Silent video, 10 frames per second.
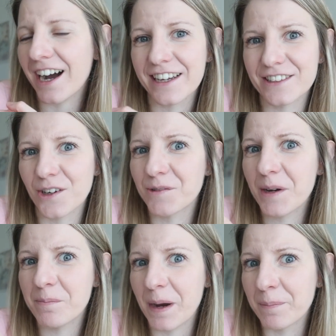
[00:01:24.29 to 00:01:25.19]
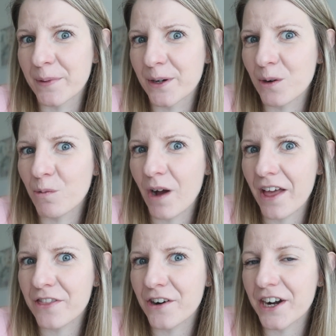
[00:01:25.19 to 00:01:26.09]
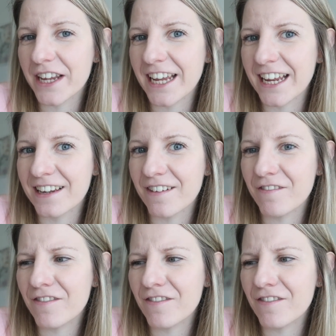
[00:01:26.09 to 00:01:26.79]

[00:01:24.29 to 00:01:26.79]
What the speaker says: I don't remember whether in